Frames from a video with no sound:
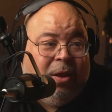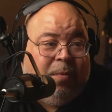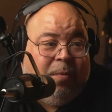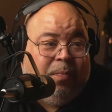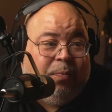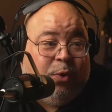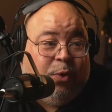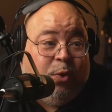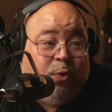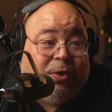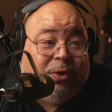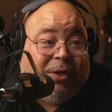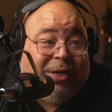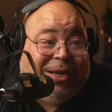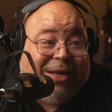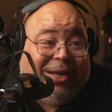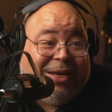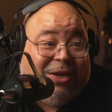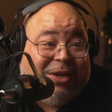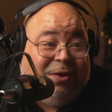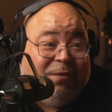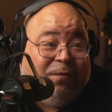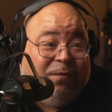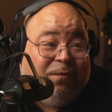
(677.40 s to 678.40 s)
Using a
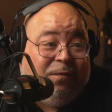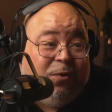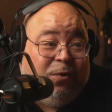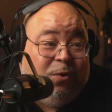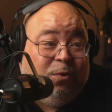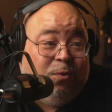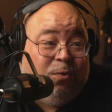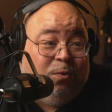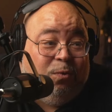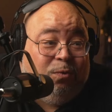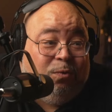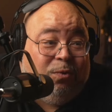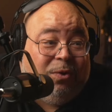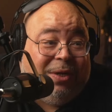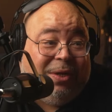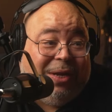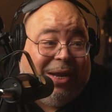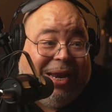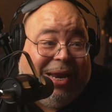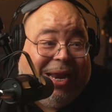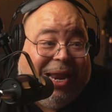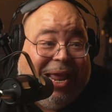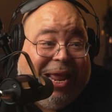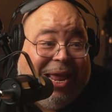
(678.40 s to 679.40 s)
diffused
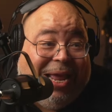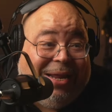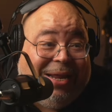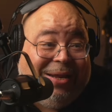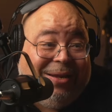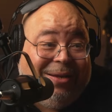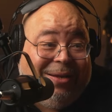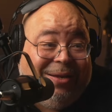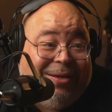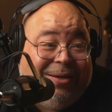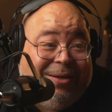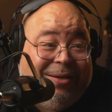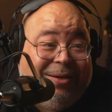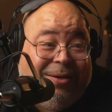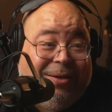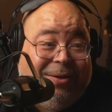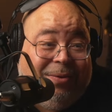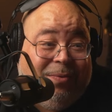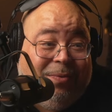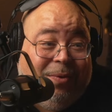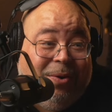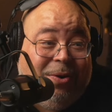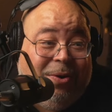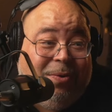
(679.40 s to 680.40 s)
lens?
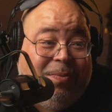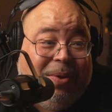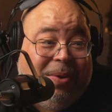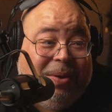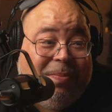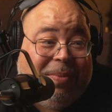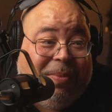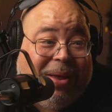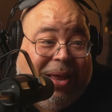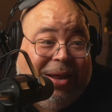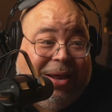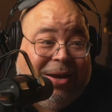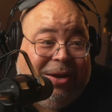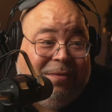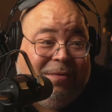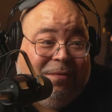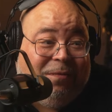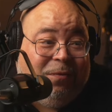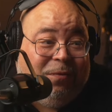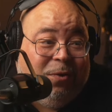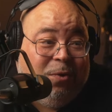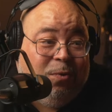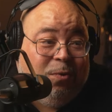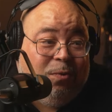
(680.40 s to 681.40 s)
What do you mean by a
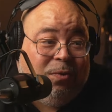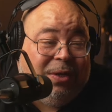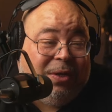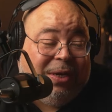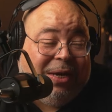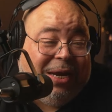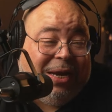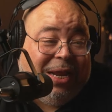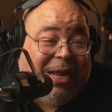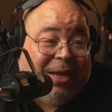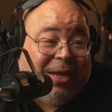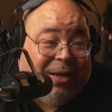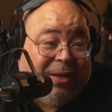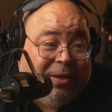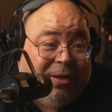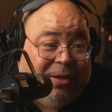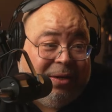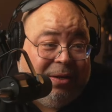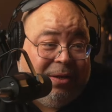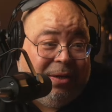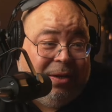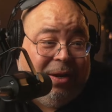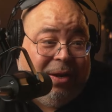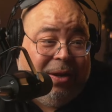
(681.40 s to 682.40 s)
diffused
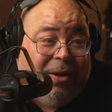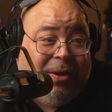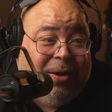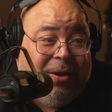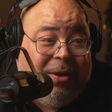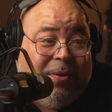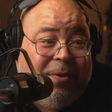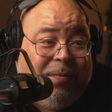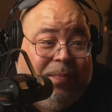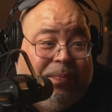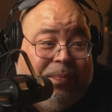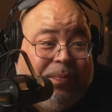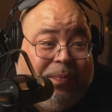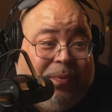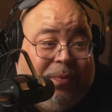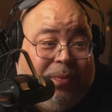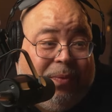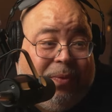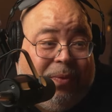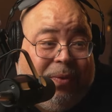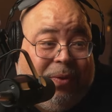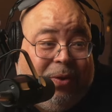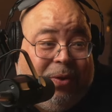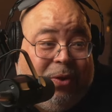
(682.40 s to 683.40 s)
lens?
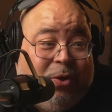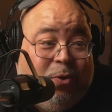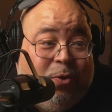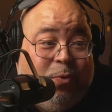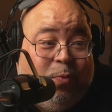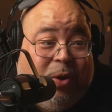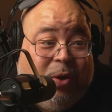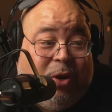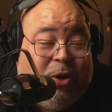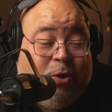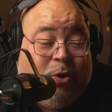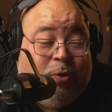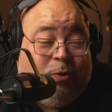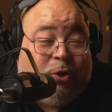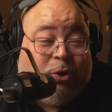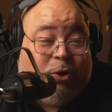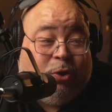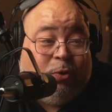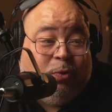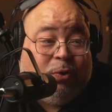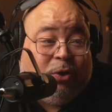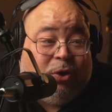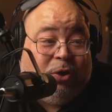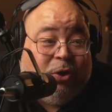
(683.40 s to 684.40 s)
You when you
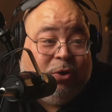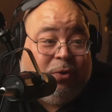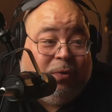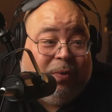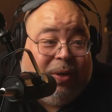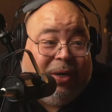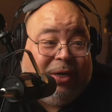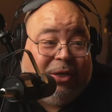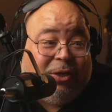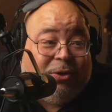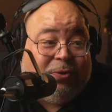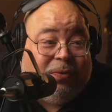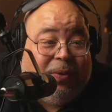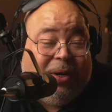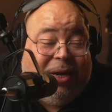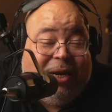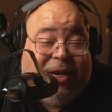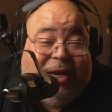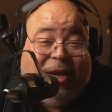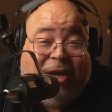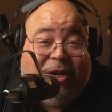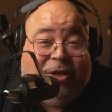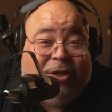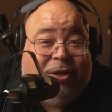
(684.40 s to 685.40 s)
shoot your green
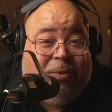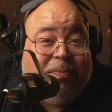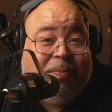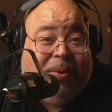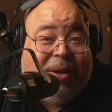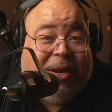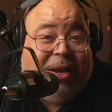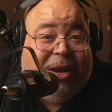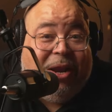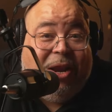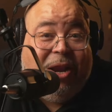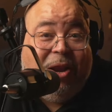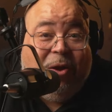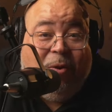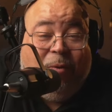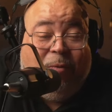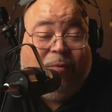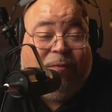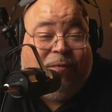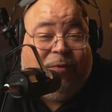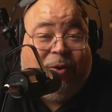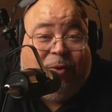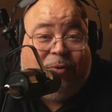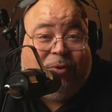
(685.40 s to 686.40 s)
screen, there should be no
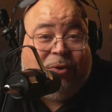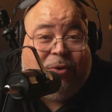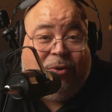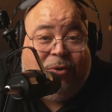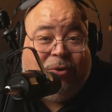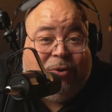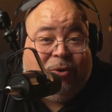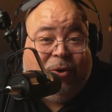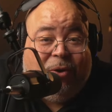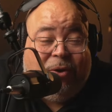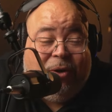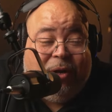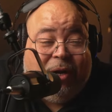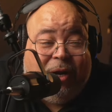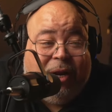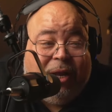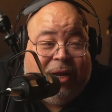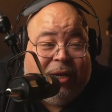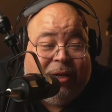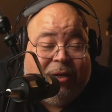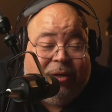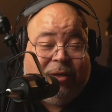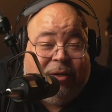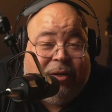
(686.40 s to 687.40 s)
filters on your
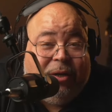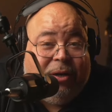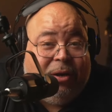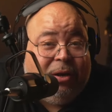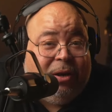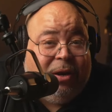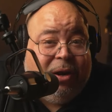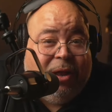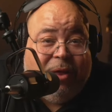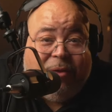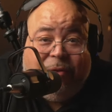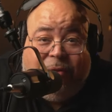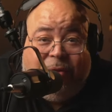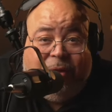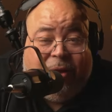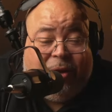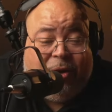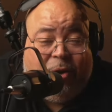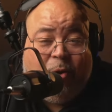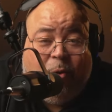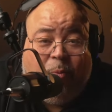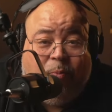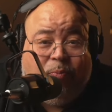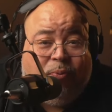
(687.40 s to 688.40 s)
lens. Nothing.
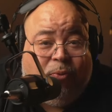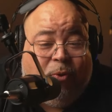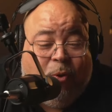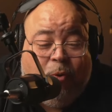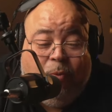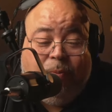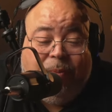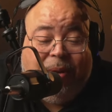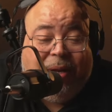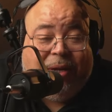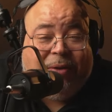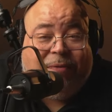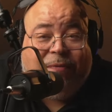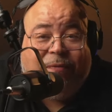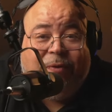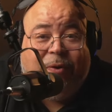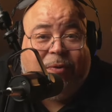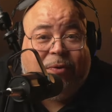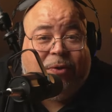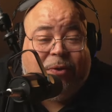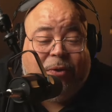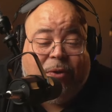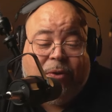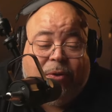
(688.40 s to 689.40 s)
No pro mist
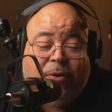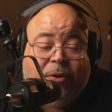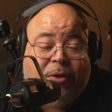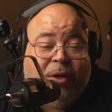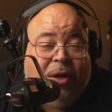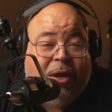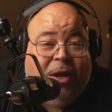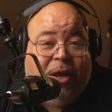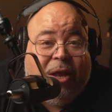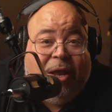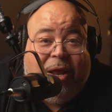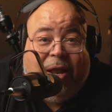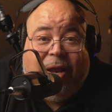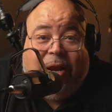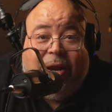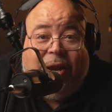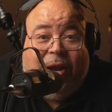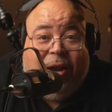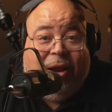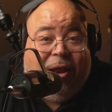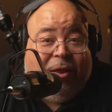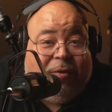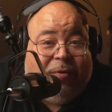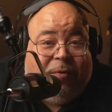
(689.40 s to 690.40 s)
filters,
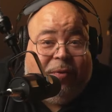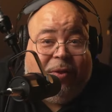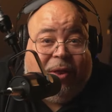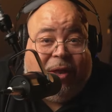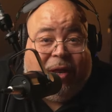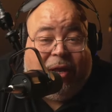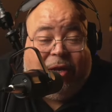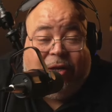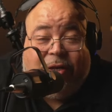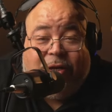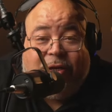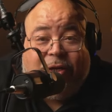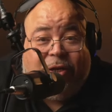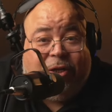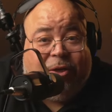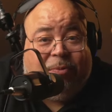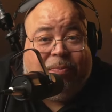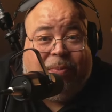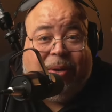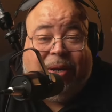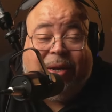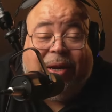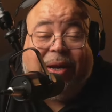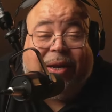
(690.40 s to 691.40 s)
nothing. It should just
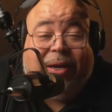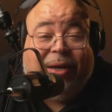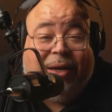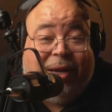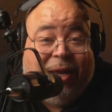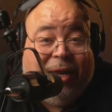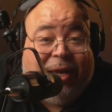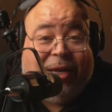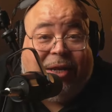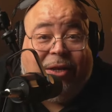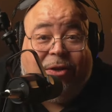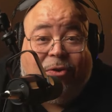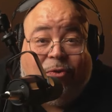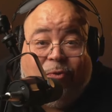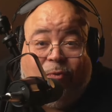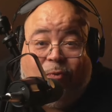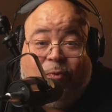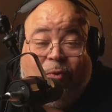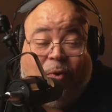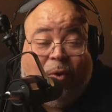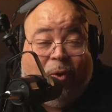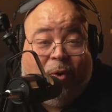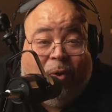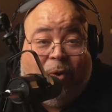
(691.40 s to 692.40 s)
be the lens
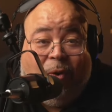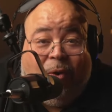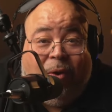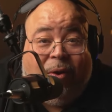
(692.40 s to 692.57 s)
raw.